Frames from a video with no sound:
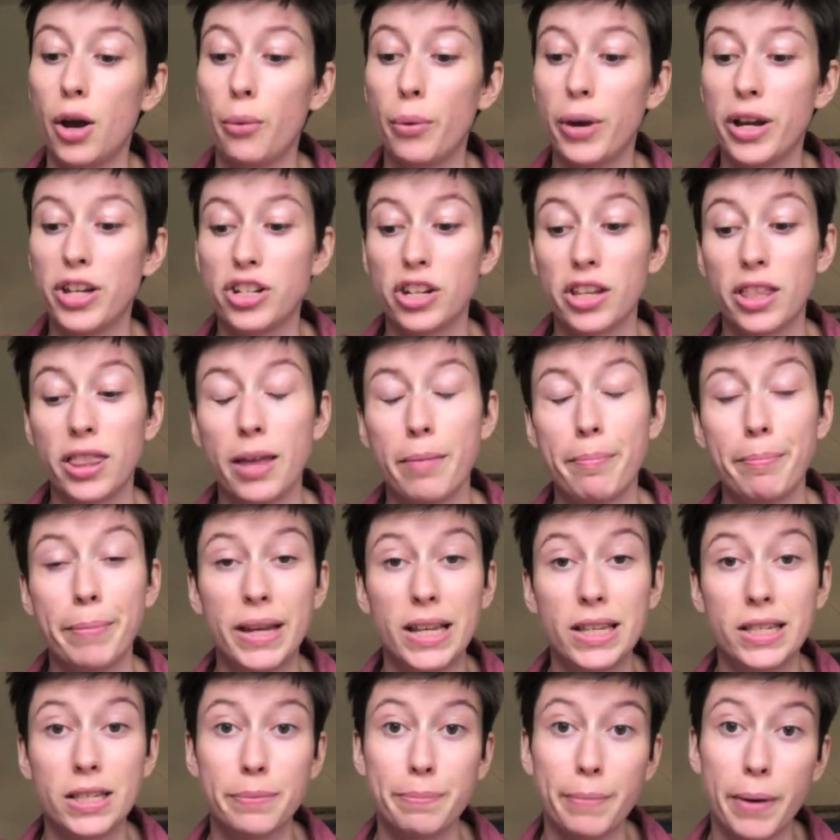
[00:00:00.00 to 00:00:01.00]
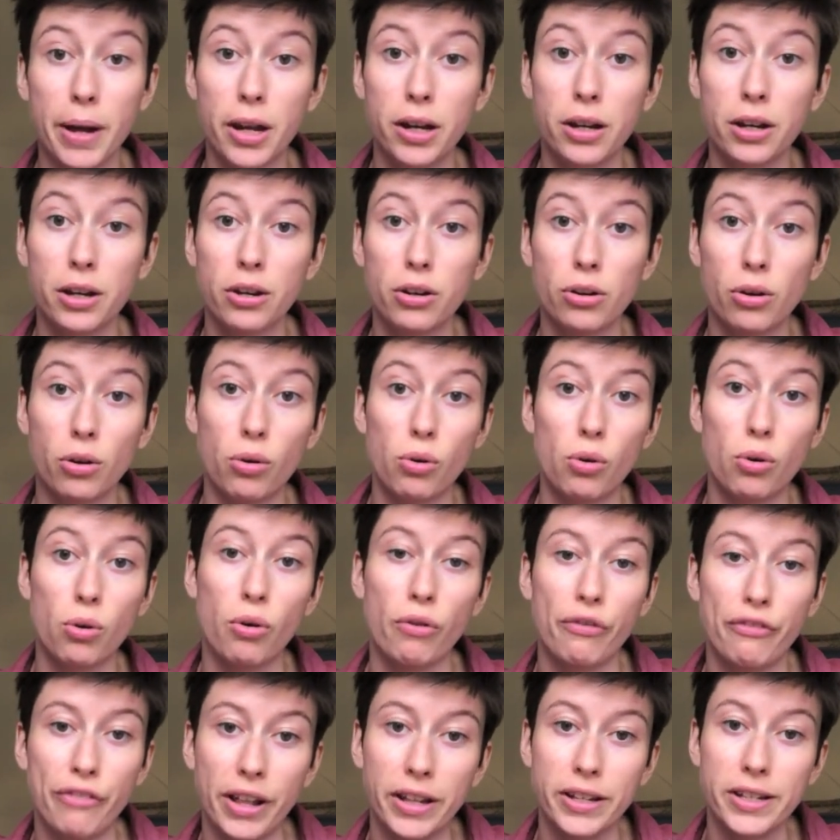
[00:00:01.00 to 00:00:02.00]
which can then be spun
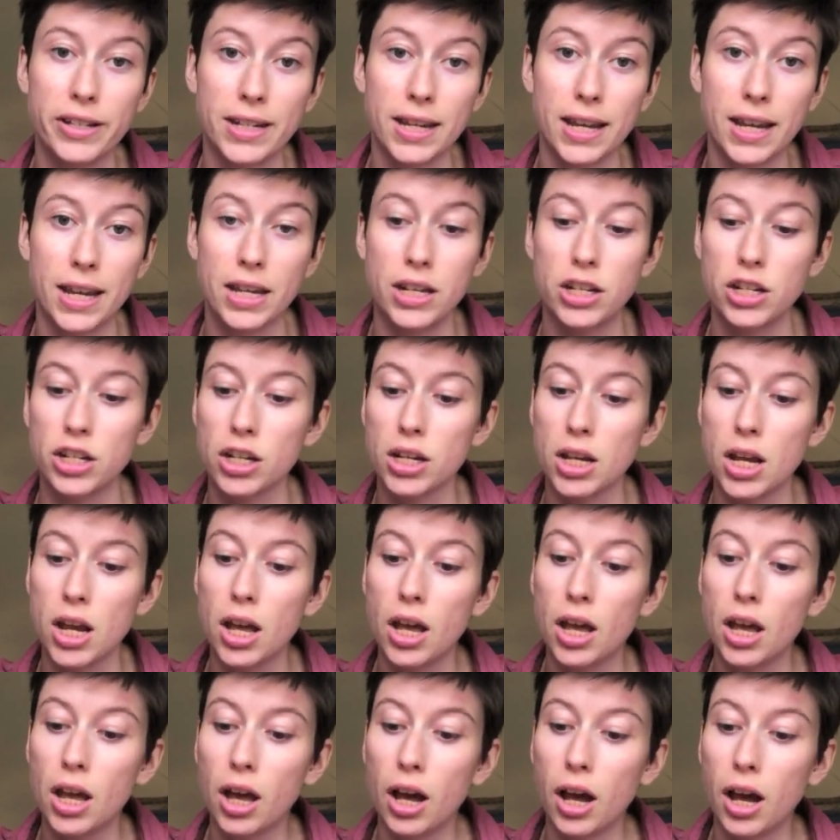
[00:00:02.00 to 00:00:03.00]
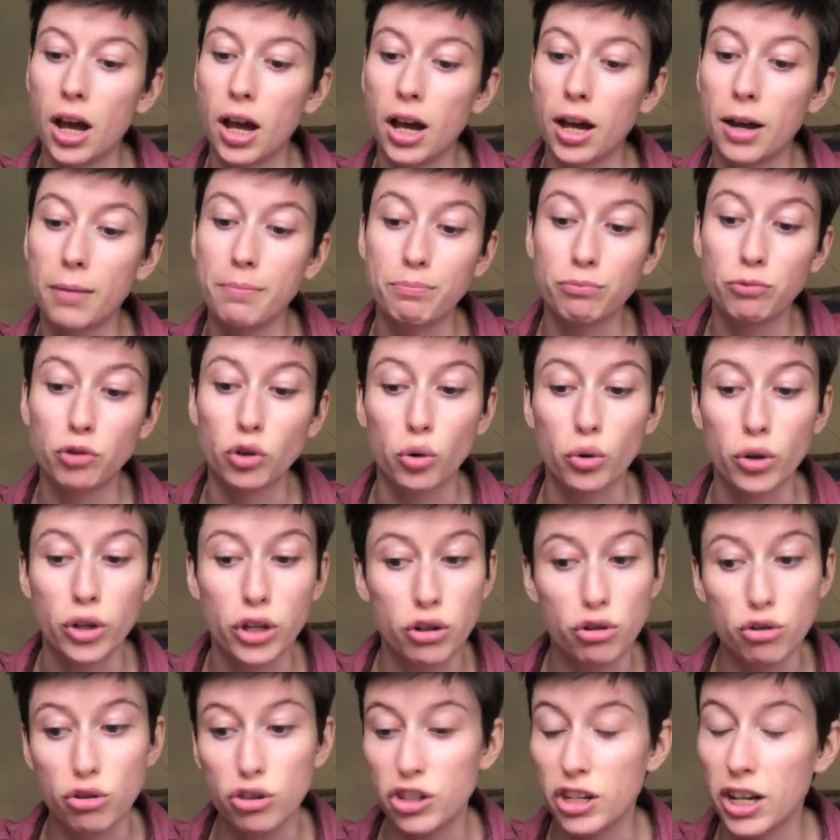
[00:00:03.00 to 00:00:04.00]
or felted, or
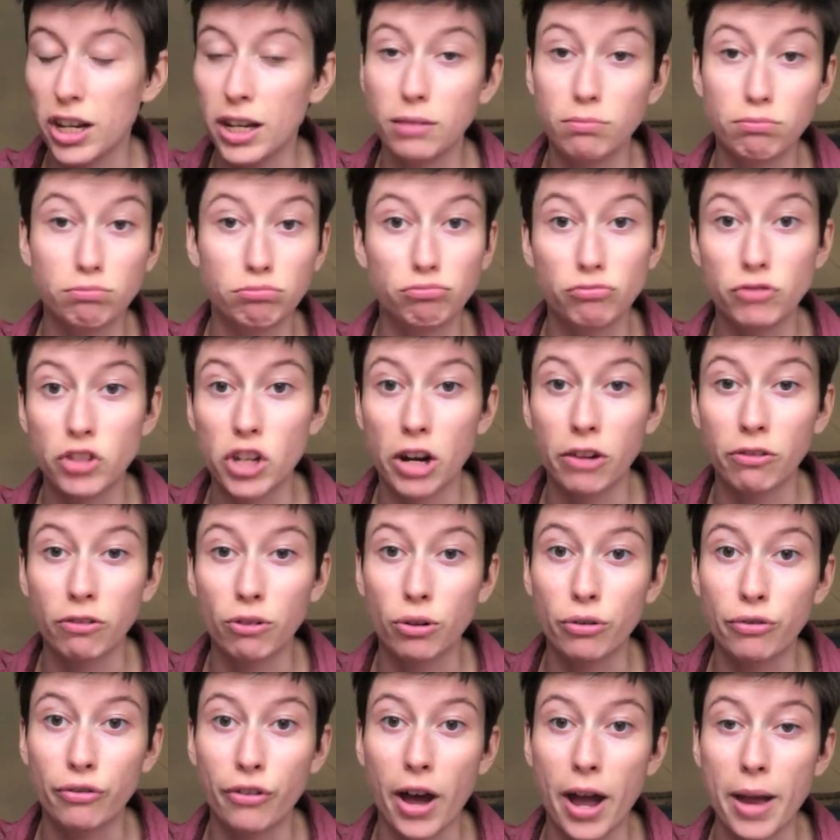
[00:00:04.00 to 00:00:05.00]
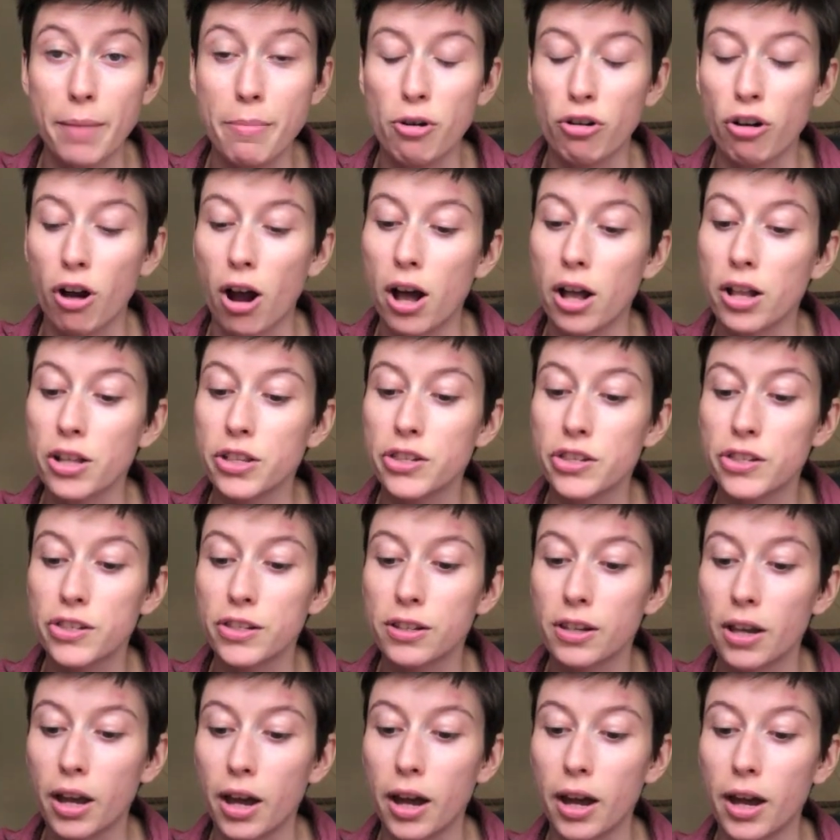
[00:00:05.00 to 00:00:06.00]
used in general fibre arts.